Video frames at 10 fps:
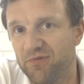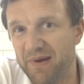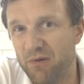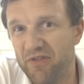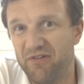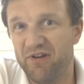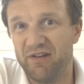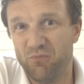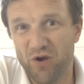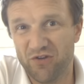about whether
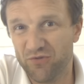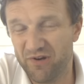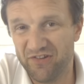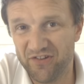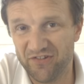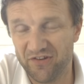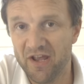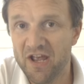it works or it doesn't,